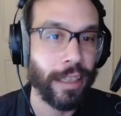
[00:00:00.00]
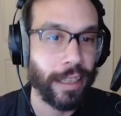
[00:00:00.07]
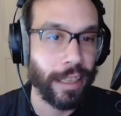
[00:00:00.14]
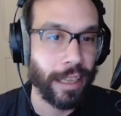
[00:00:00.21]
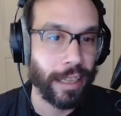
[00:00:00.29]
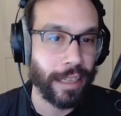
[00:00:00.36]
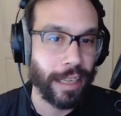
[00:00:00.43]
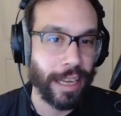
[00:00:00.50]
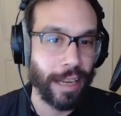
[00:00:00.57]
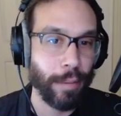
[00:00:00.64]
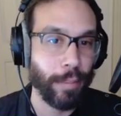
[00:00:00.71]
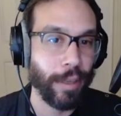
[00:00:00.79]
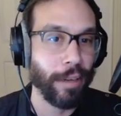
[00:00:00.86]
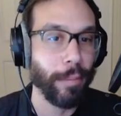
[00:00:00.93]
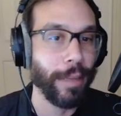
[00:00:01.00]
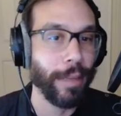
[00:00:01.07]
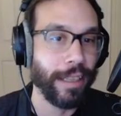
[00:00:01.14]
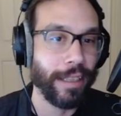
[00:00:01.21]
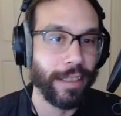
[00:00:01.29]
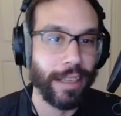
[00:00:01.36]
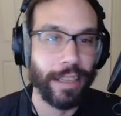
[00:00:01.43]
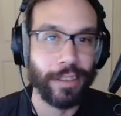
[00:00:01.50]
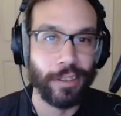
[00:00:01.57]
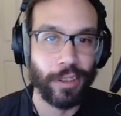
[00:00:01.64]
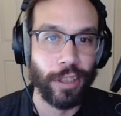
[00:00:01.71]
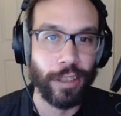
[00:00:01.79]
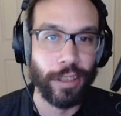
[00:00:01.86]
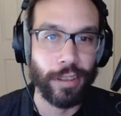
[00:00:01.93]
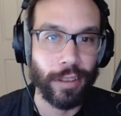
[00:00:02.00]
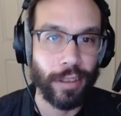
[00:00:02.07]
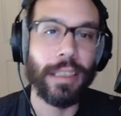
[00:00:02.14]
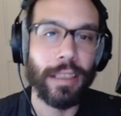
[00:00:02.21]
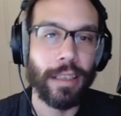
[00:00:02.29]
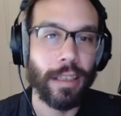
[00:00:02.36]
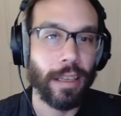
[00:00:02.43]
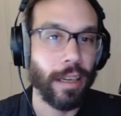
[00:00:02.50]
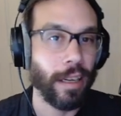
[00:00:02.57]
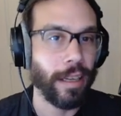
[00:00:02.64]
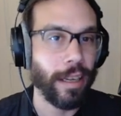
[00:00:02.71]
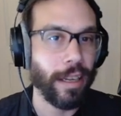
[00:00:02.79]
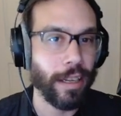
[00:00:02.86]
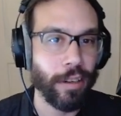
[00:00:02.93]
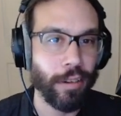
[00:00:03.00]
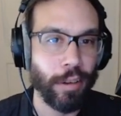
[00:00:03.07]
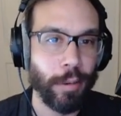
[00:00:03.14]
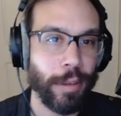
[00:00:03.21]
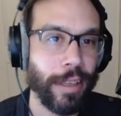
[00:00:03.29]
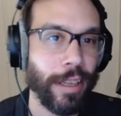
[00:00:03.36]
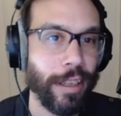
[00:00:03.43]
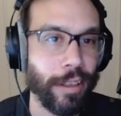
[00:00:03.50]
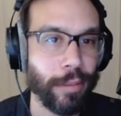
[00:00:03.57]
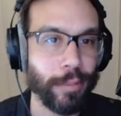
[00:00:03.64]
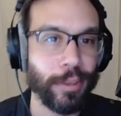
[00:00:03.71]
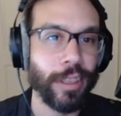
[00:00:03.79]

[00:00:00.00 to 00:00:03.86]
the hit cap beyond melee attacks is good. Getting going with the Helms,